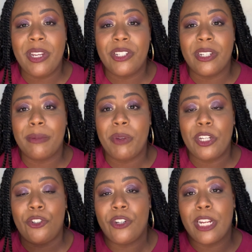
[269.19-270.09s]
just make
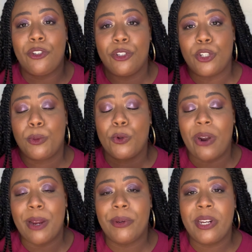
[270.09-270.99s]
sure that you're
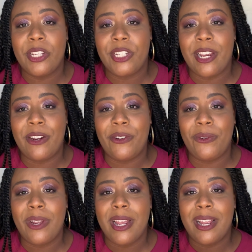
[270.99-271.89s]
subscribed to the channel,